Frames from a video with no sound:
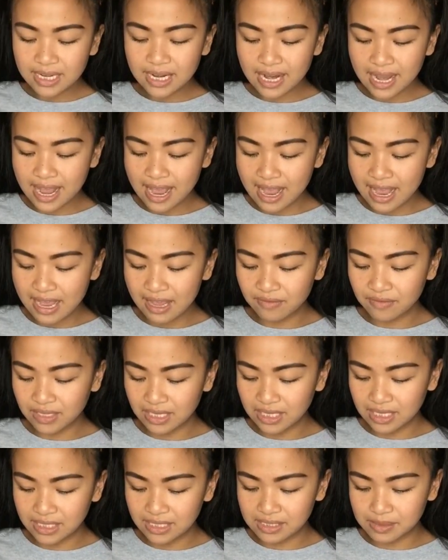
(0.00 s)
I have
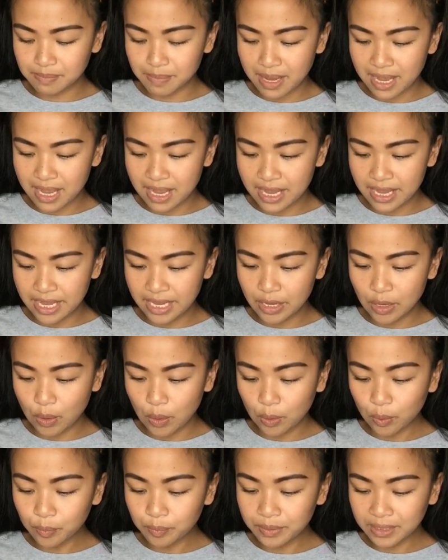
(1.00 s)
is by
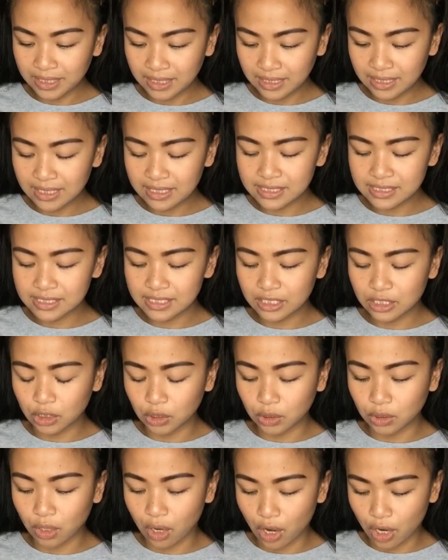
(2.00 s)
OP, and it's in
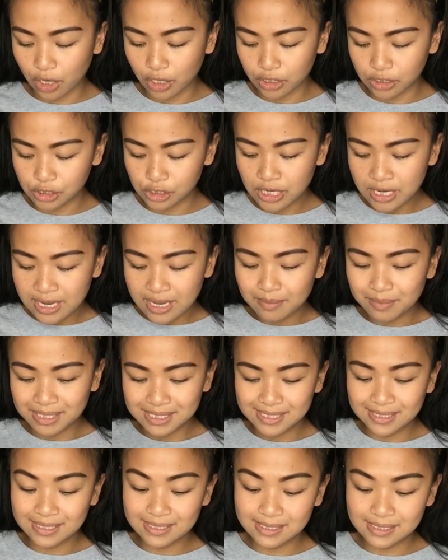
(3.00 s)
a large. I'm
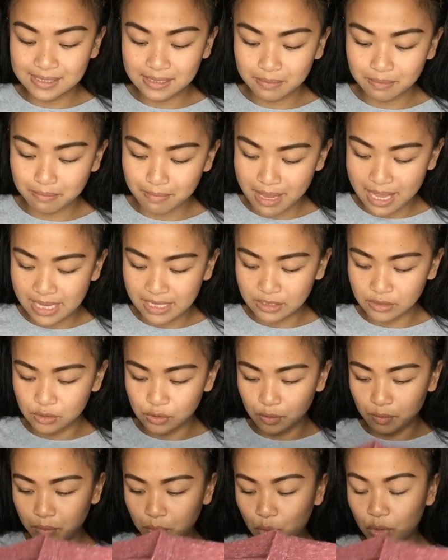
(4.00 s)
guessing this is in
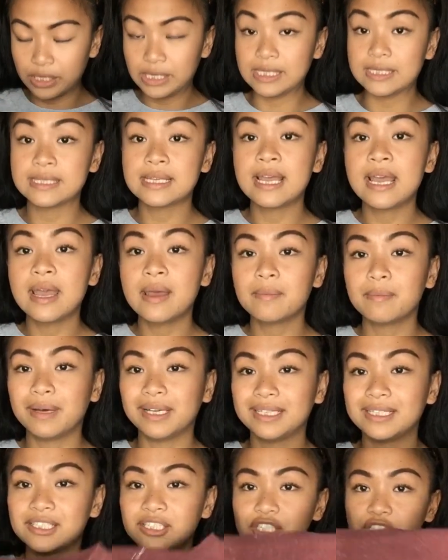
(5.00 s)
men's or boys,
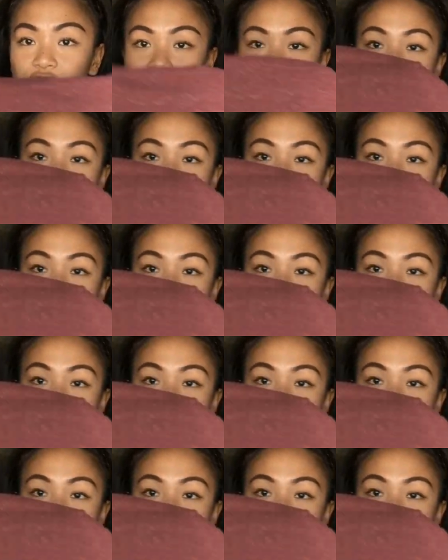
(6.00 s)
but this is